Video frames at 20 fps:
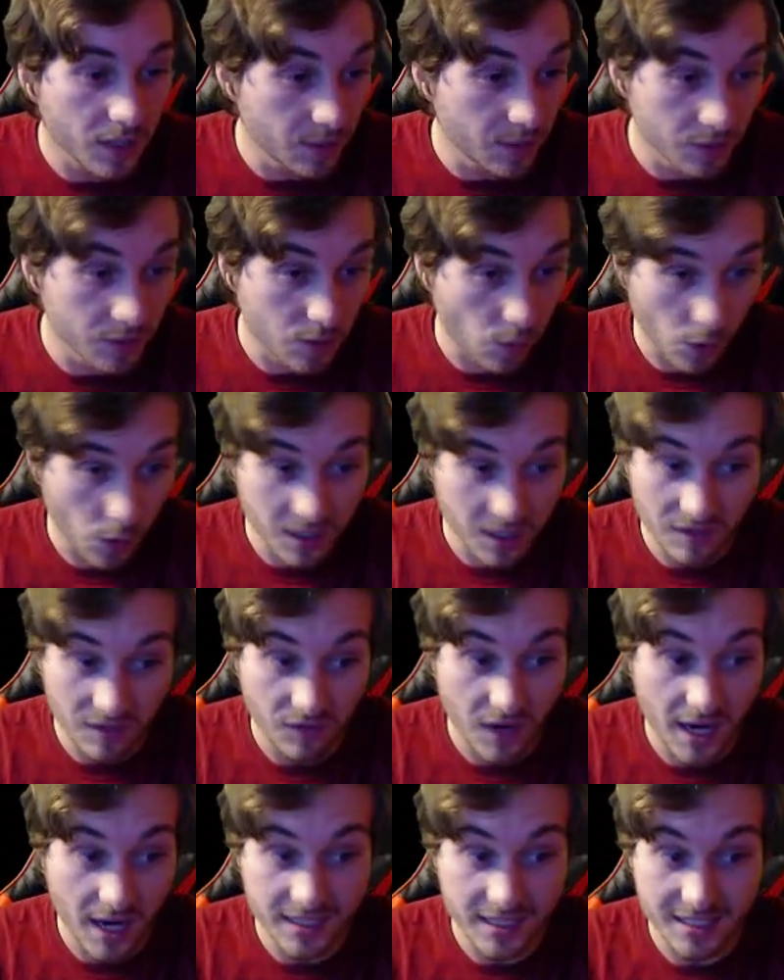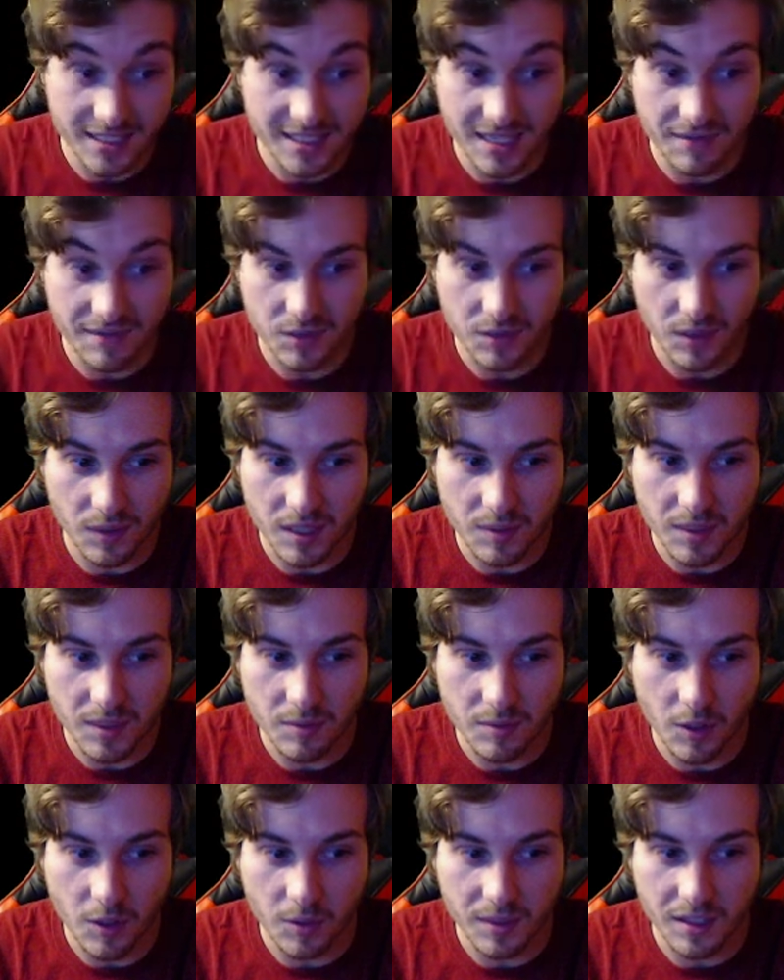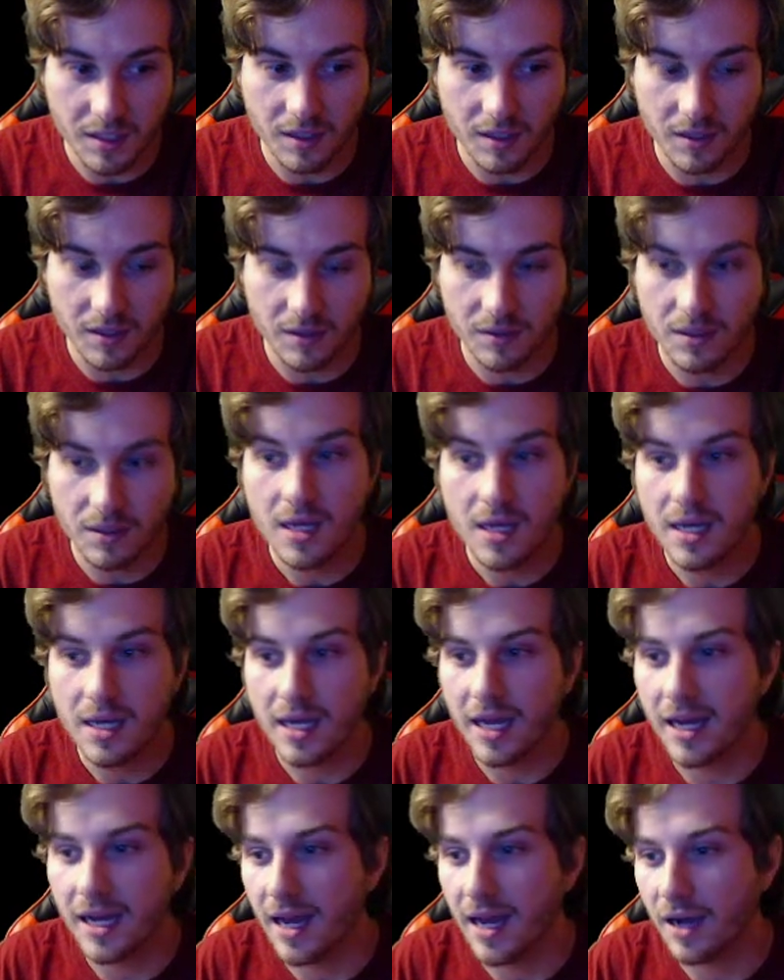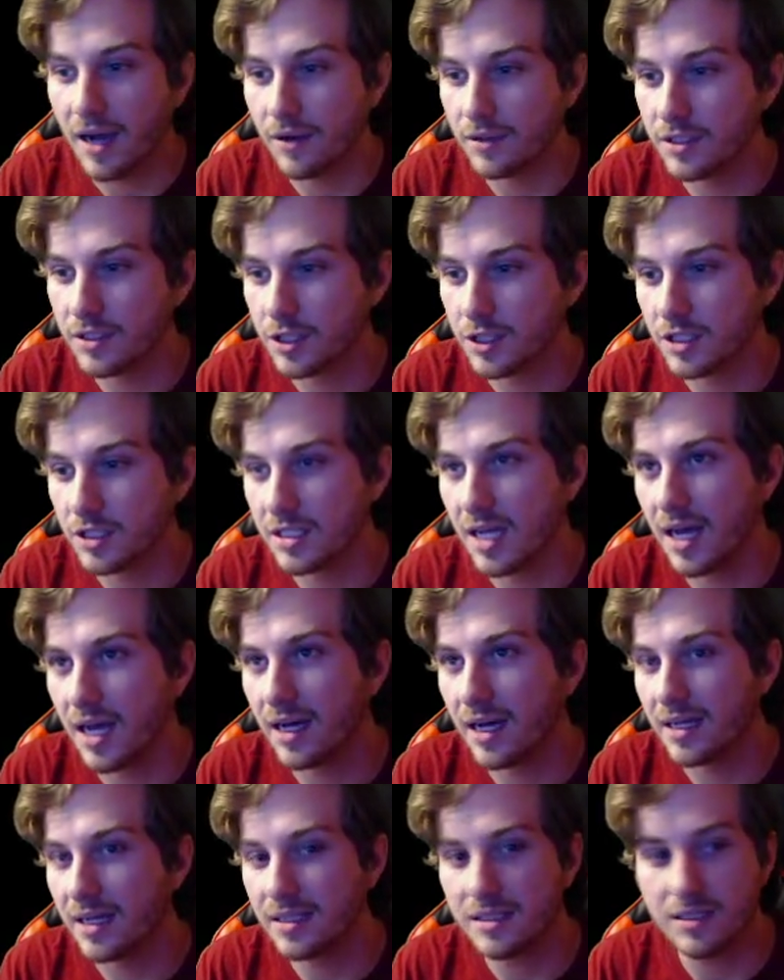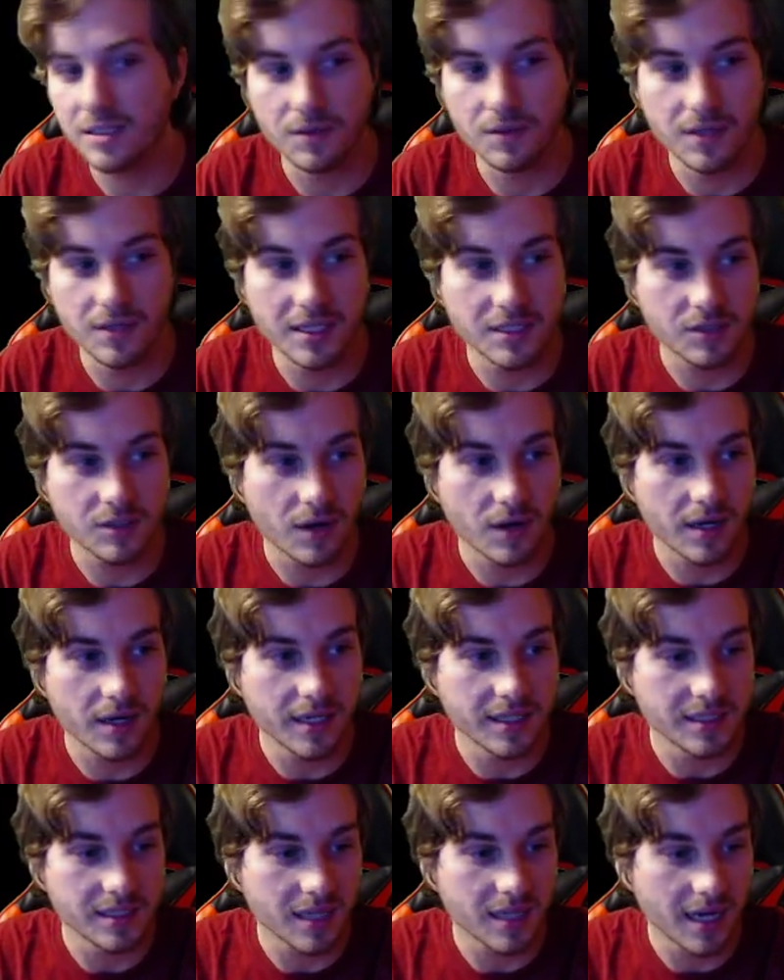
It was working fine in 720p a moment ago, and now it's just not. So that's great.